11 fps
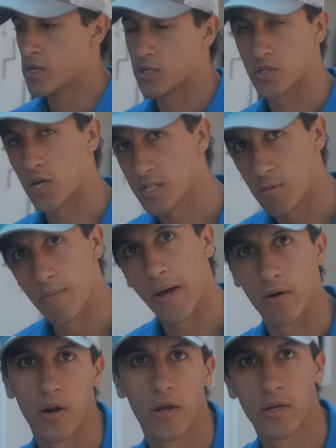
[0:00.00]
So it's awesome
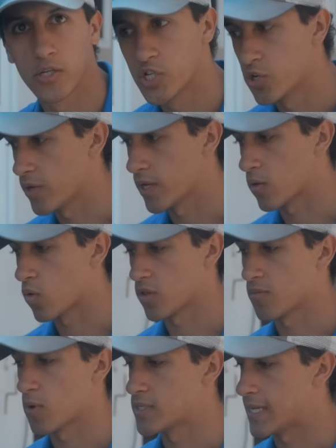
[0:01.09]
about shooting
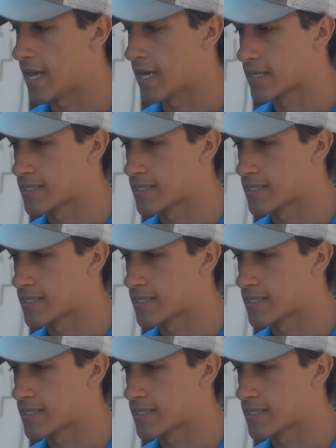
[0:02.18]
orthomosaic,